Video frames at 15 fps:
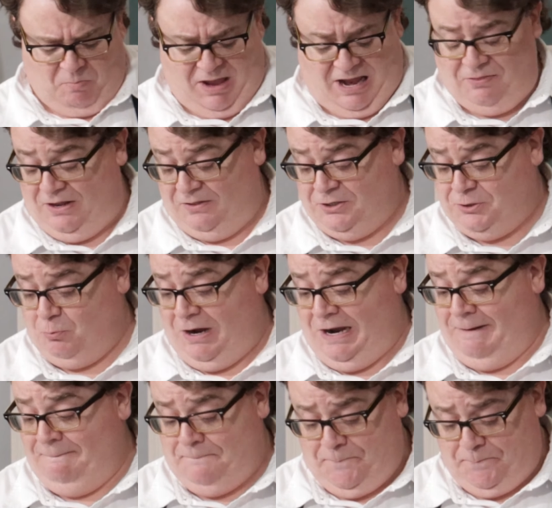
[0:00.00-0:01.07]
I think this
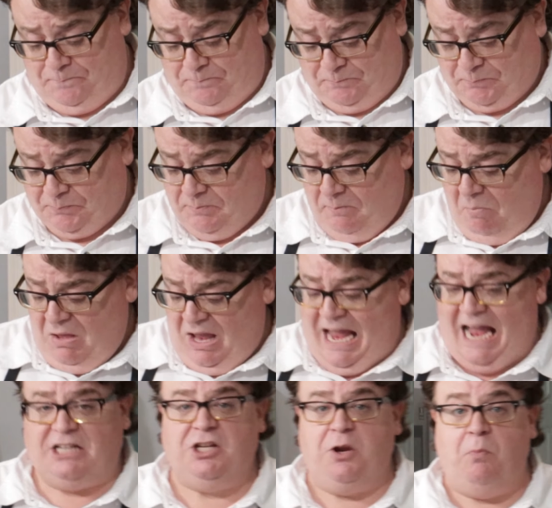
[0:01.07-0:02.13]
wine
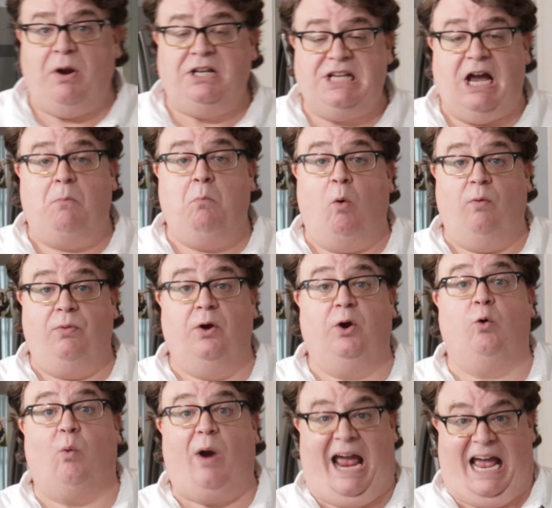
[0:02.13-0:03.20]
actually brings out more of the
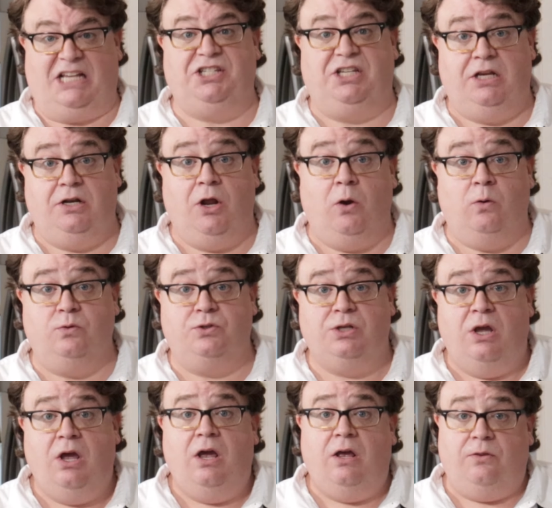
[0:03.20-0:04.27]
grassy notes,
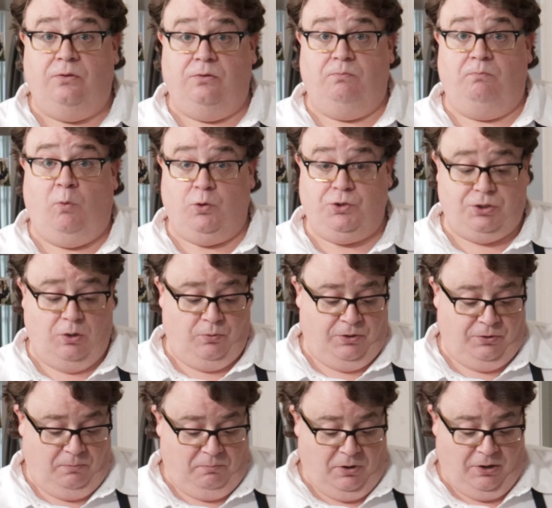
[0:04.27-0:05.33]
more so
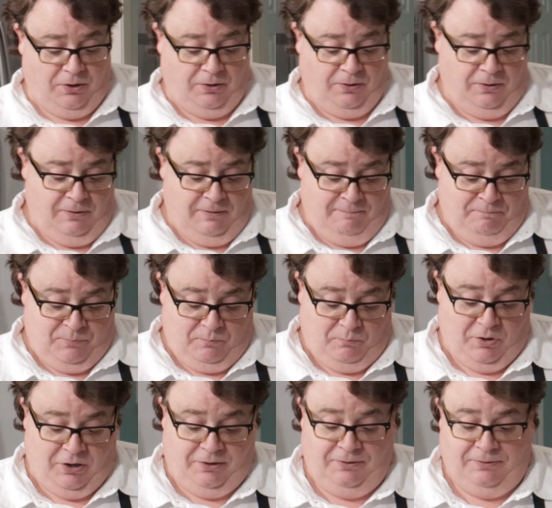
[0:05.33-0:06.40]
than the butter.
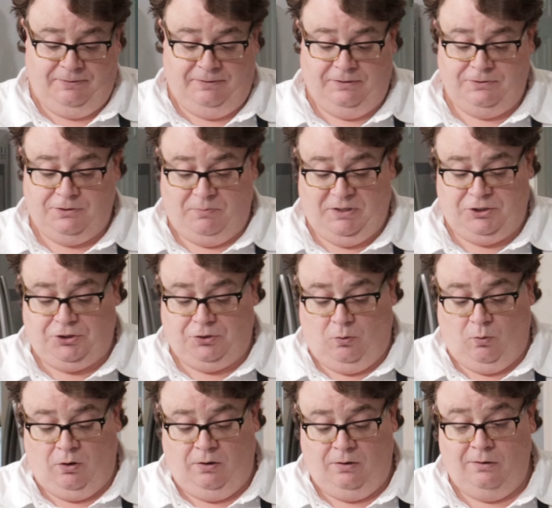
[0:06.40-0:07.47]
But to be
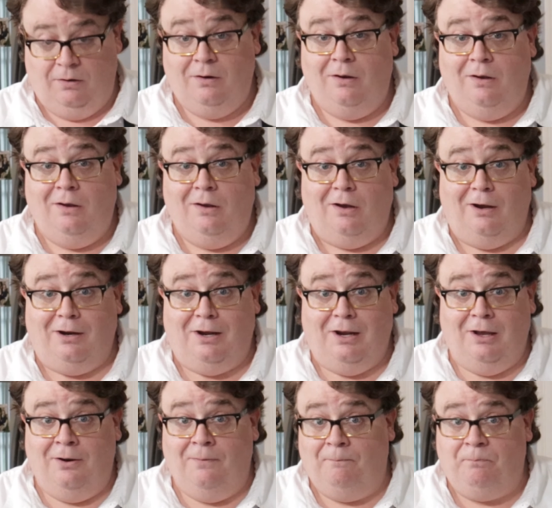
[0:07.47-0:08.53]
sure,
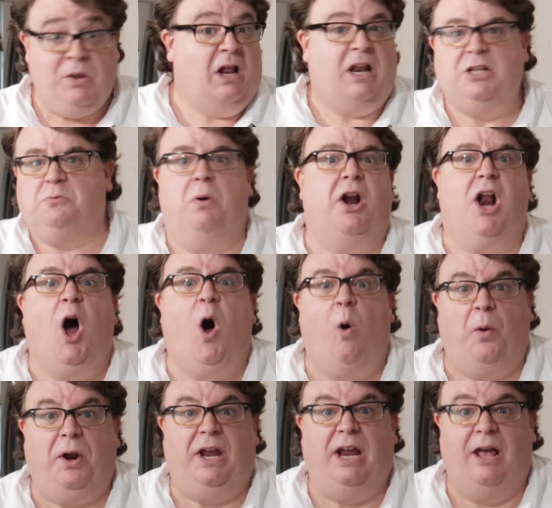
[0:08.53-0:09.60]
again, let's put it
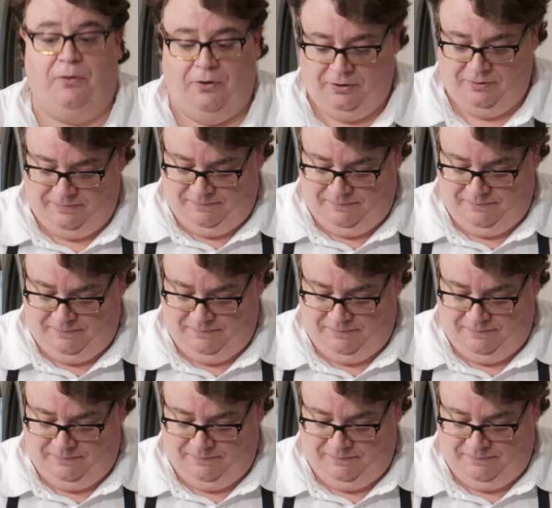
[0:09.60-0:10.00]
all together.